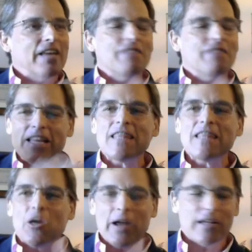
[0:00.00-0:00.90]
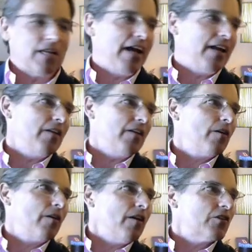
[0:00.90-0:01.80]
they've hidden their anxiety.
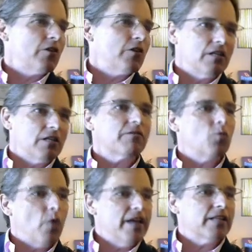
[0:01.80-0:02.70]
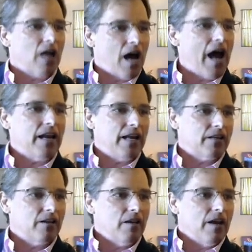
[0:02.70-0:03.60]
Right. So there's different ways to hide
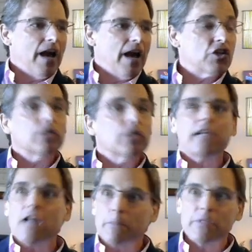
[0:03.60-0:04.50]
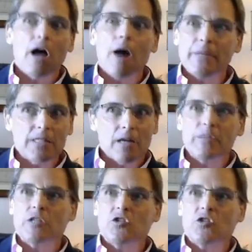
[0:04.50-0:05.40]
it until it comes up in some
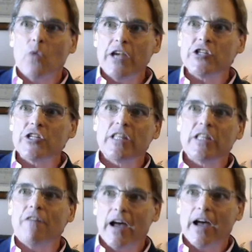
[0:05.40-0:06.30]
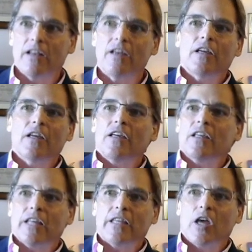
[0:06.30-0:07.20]
situation and they find
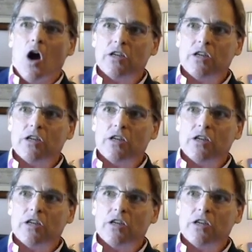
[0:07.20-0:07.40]
that they are